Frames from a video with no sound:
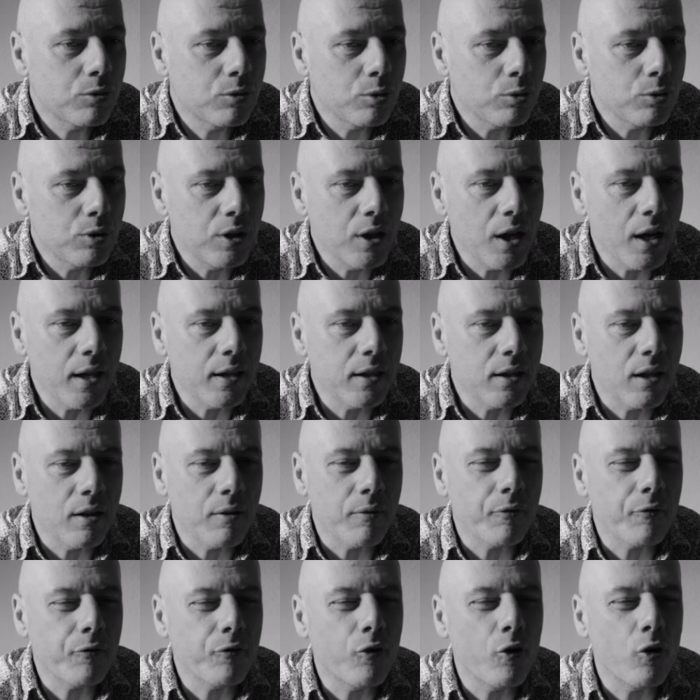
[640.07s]
to the end
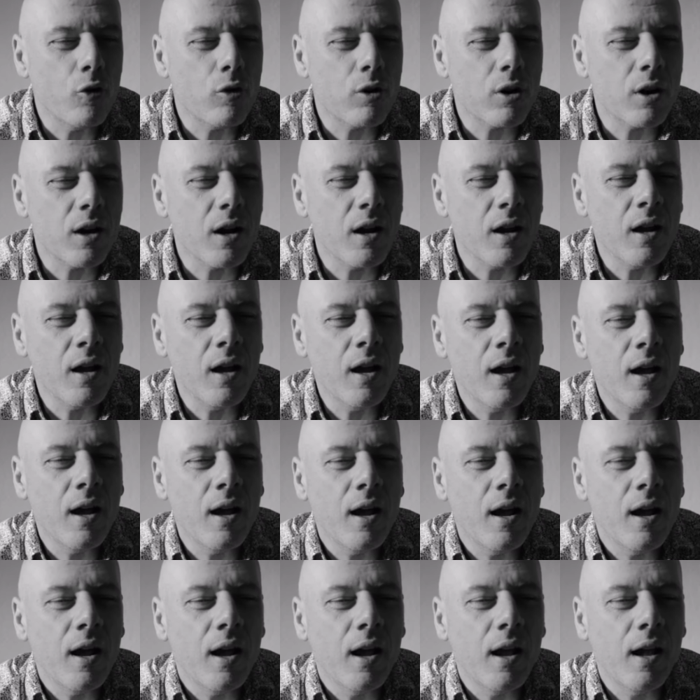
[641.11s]
for
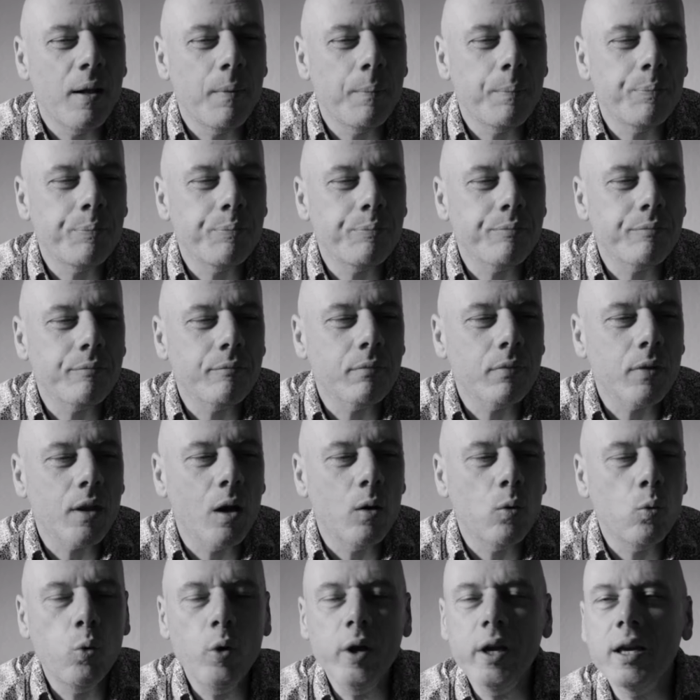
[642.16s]

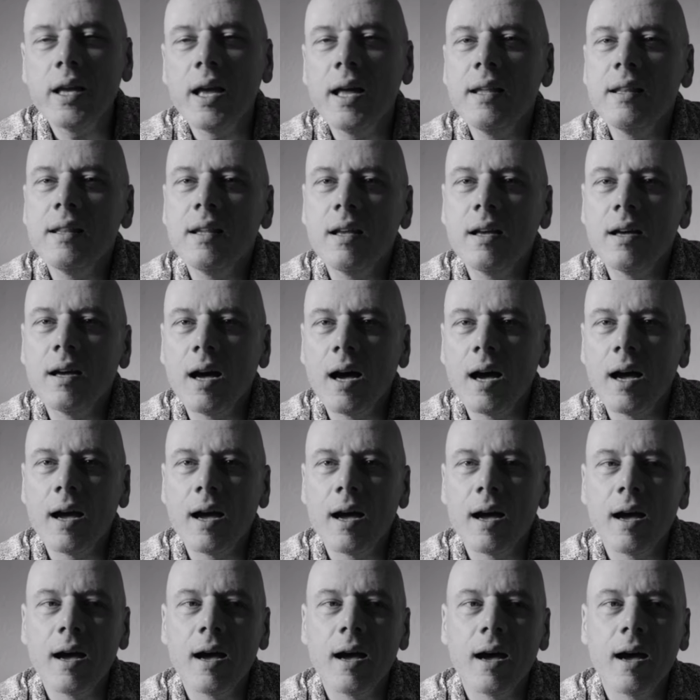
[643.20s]
we can
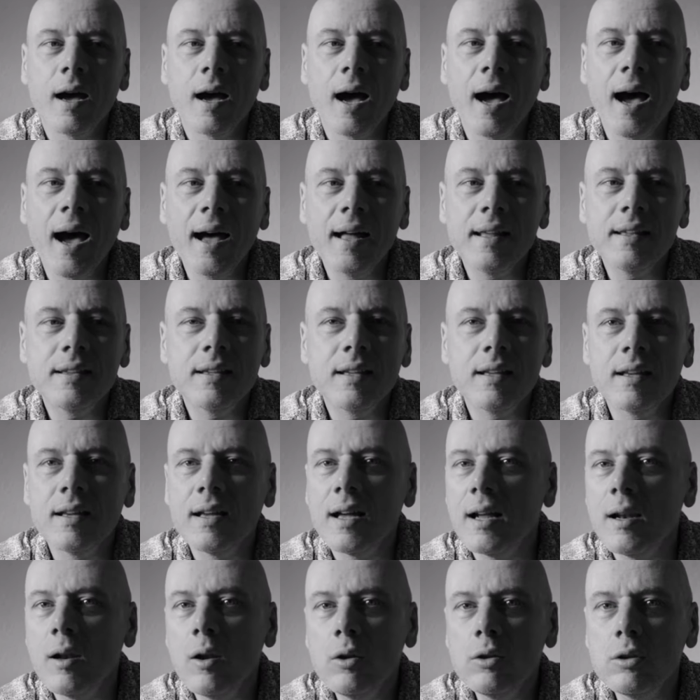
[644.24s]
add
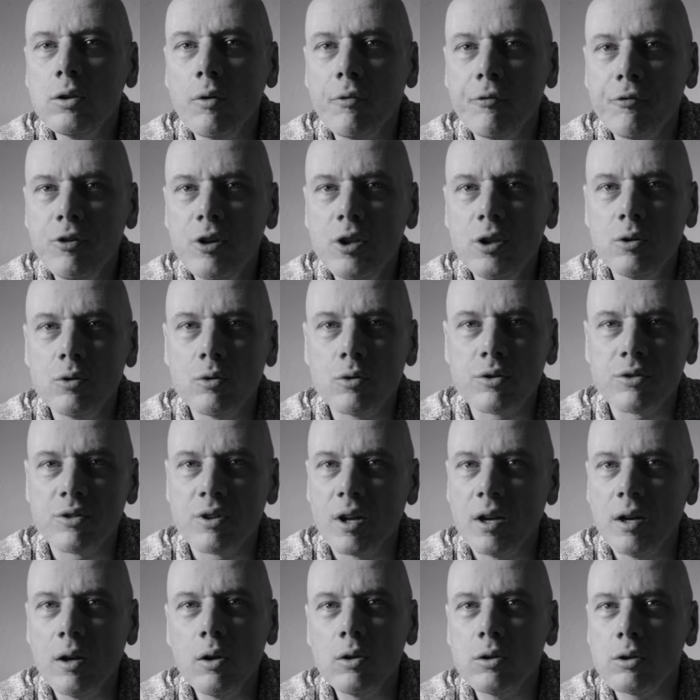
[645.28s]
a lot of features,
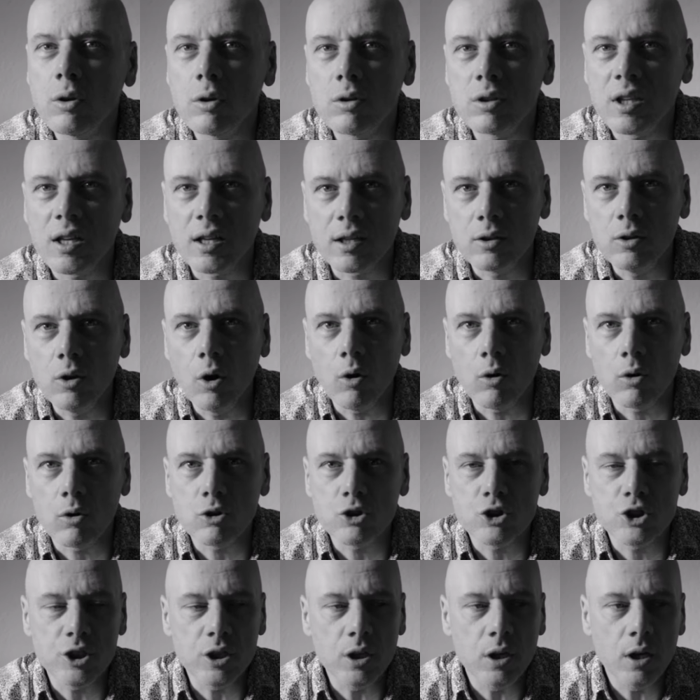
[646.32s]
a lot of
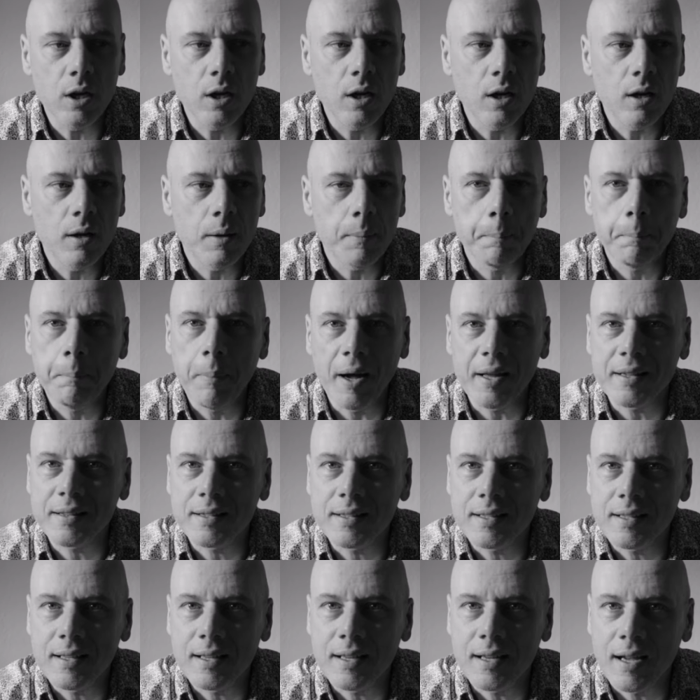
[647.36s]
technology, but
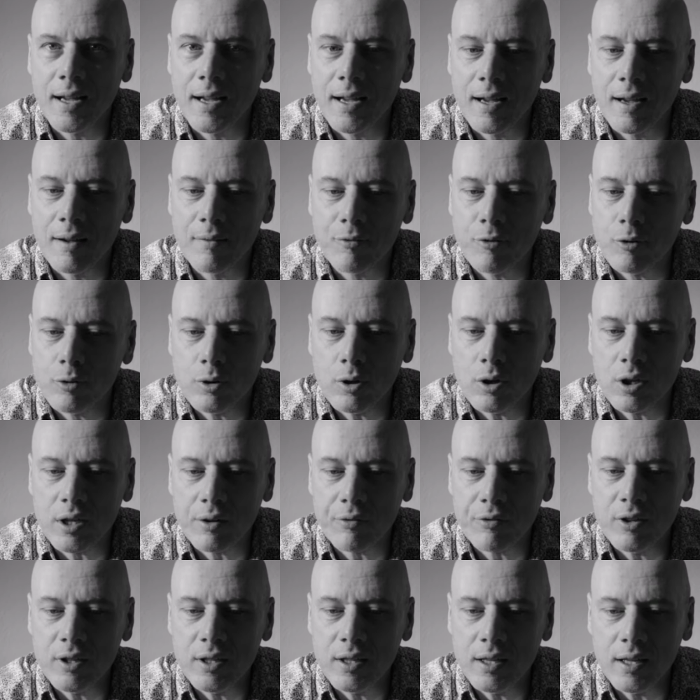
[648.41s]

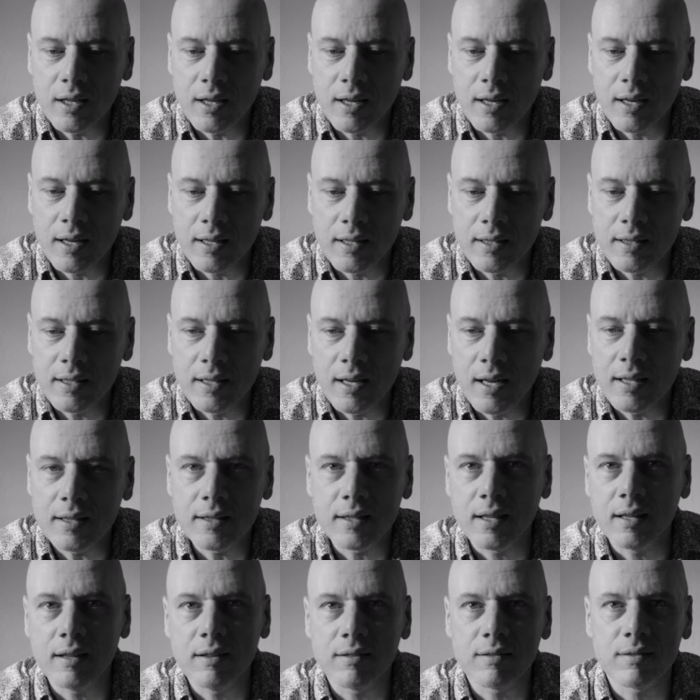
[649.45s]
photography in the
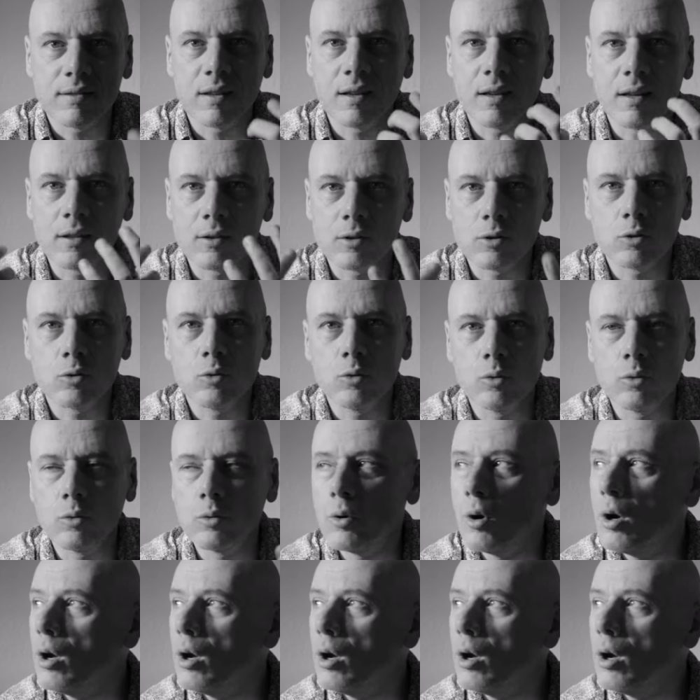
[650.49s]
end is to